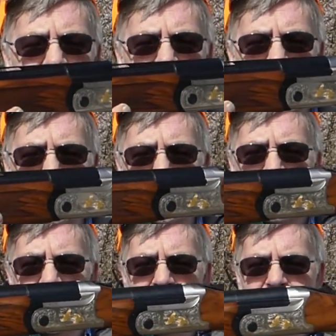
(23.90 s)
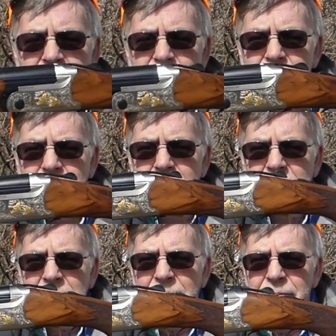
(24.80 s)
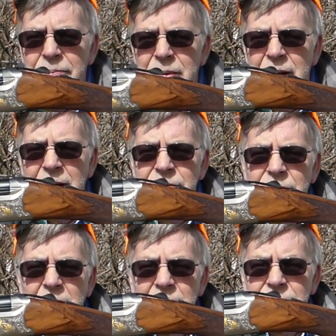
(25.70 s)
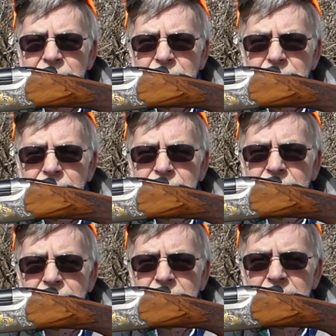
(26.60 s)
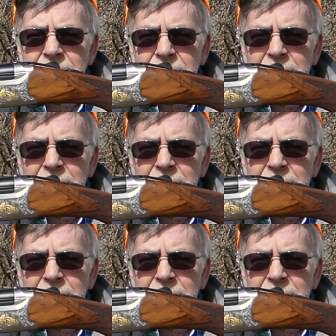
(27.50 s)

Elos D2 has an all-steel receiver.